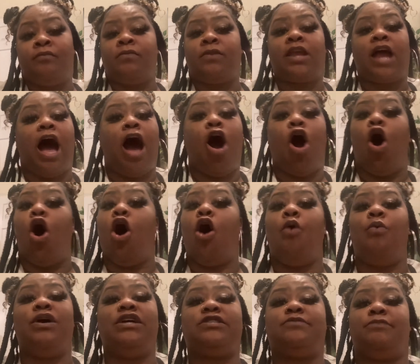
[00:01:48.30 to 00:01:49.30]
I
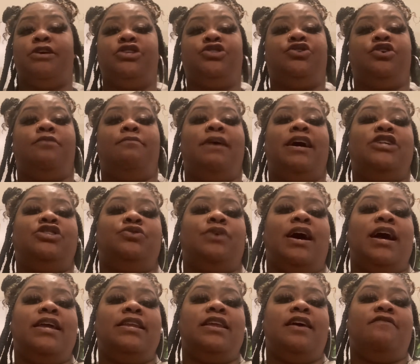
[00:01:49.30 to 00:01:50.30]
always make sure, mind you, I
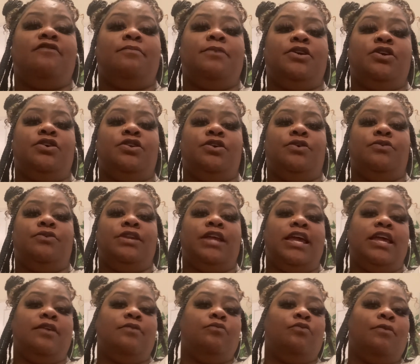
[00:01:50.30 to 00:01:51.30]
ain't never been on no
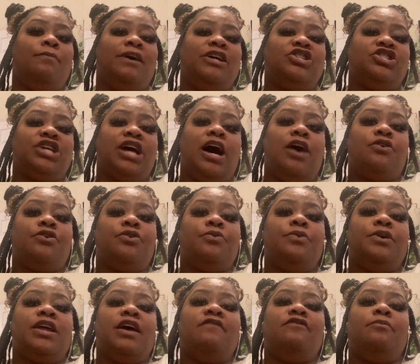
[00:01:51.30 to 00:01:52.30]
date with my child or
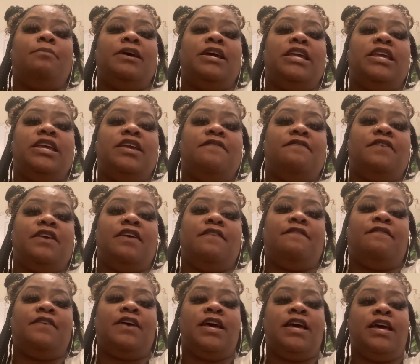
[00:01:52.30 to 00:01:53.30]
whatever, but if
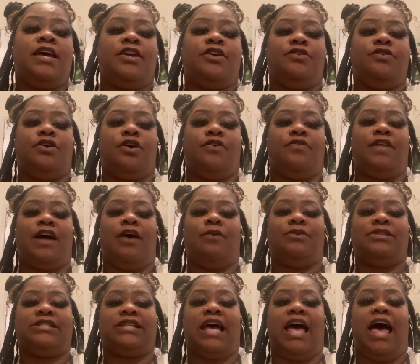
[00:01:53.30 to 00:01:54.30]
you know, that was
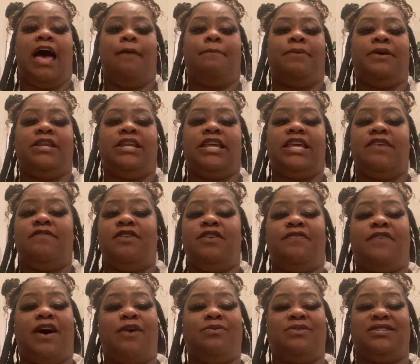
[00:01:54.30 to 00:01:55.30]
to happen, even if I
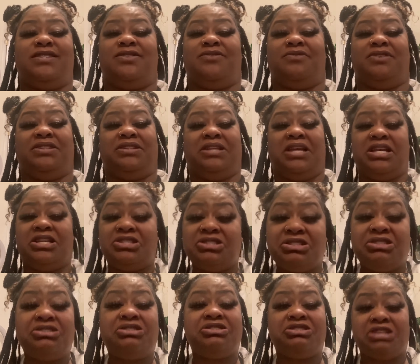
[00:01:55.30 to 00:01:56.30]
was in a
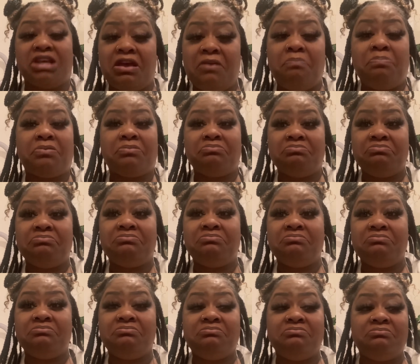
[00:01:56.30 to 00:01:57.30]
relationship,
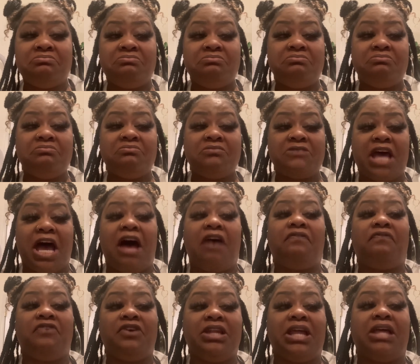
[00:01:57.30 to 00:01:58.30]
I
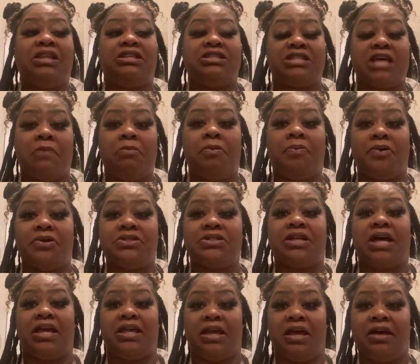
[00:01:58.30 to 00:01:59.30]
feel like the type of person I
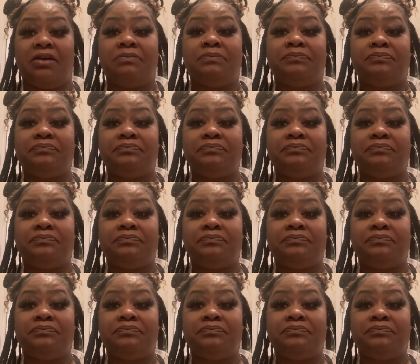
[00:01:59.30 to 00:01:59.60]
am,